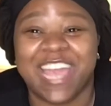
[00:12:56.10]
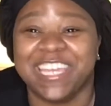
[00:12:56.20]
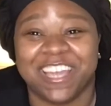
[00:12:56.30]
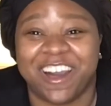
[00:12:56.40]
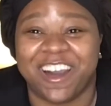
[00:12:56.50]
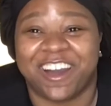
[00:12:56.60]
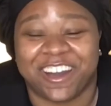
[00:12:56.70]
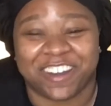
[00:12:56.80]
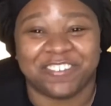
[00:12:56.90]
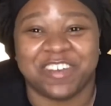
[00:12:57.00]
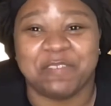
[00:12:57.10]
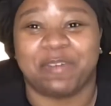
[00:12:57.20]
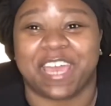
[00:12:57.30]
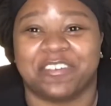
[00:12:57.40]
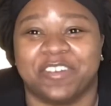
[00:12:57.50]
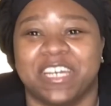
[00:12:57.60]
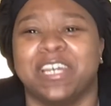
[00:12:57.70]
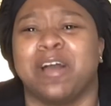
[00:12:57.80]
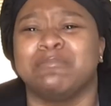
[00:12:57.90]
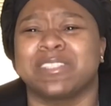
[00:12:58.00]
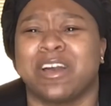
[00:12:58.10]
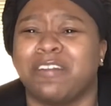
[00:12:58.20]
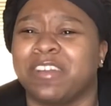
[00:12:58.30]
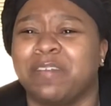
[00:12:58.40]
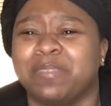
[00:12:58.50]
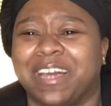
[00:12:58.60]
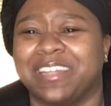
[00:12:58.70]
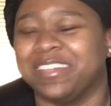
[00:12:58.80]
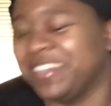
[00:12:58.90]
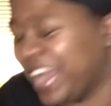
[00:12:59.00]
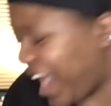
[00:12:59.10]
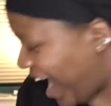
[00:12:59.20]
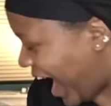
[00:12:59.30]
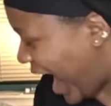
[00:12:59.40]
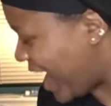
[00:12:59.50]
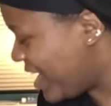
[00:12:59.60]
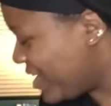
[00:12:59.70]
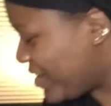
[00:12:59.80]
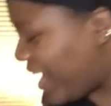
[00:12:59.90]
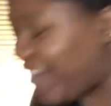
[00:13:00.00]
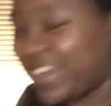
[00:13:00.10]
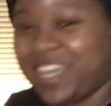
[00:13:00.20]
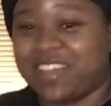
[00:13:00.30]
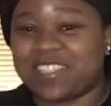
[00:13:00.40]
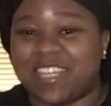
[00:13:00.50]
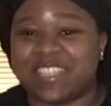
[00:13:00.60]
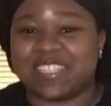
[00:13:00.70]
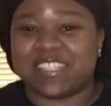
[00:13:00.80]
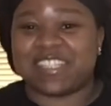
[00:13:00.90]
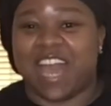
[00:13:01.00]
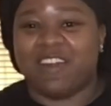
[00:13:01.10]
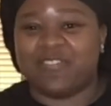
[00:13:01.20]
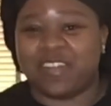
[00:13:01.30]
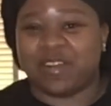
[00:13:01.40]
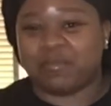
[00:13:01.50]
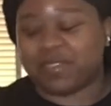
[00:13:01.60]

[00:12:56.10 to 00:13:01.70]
y'all! We back with... I'm sorry, I'm yelling. Alright, y'all, so this is outfit number